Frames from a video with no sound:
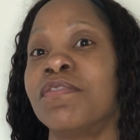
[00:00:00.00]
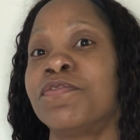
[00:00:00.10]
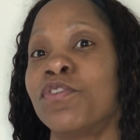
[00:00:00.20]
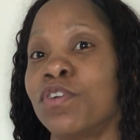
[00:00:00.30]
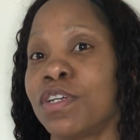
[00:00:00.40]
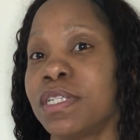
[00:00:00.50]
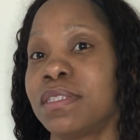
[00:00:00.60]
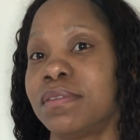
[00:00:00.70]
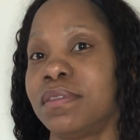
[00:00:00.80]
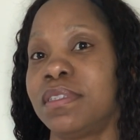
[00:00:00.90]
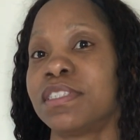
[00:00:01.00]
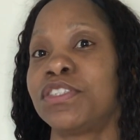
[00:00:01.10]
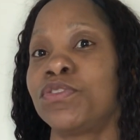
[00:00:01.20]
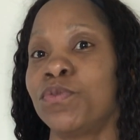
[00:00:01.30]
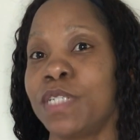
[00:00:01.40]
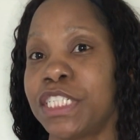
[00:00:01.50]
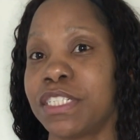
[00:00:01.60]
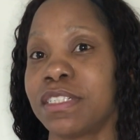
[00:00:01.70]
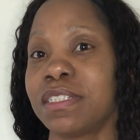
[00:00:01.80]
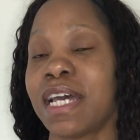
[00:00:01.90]
for their
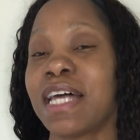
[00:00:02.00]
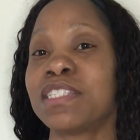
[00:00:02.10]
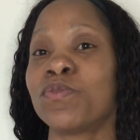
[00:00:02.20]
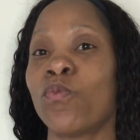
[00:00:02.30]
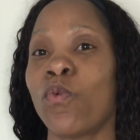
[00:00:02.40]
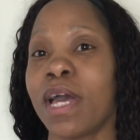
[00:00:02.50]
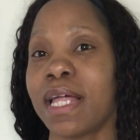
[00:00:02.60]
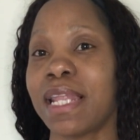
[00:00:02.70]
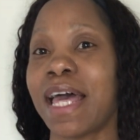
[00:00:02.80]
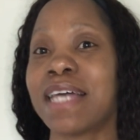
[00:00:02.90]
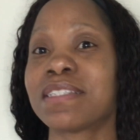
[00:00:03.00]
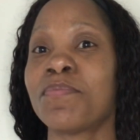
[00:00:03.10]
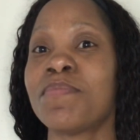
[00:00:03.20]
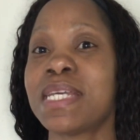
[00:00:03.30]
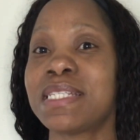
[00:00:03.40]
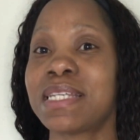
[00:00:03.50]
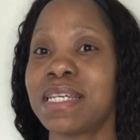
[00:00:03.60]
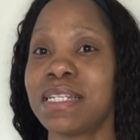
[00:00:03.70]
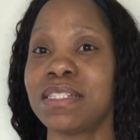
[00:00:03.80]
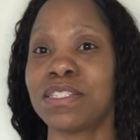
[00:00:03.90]
tuition as well as a
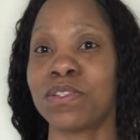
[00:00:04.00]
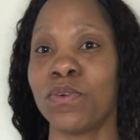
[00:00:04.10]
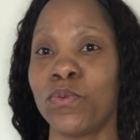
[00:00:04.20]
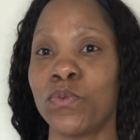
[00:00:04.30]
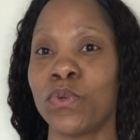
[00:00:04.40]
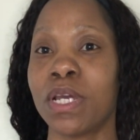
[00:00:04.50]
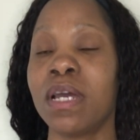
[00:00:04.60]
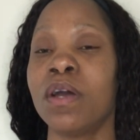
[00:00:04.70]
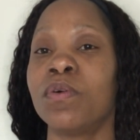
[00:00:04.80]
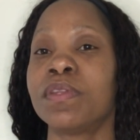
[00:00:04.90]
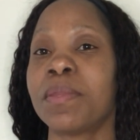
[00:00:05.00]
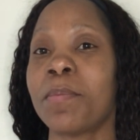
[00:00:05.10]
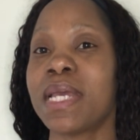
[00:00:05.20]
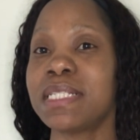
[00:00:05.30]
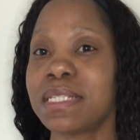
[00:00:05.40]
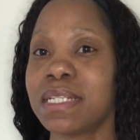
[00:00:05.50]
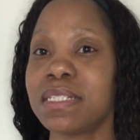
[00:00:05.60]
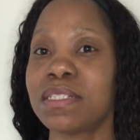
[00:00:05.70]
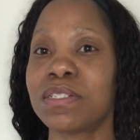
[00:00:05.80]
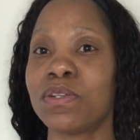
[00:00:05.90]
maintenance loan. The
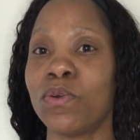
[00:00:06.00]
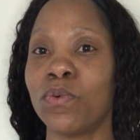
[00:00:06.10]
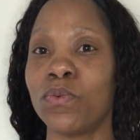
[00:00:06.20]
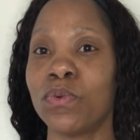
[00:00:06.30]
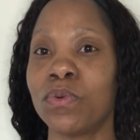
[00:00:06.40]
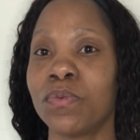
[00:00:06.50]
maintenance loan,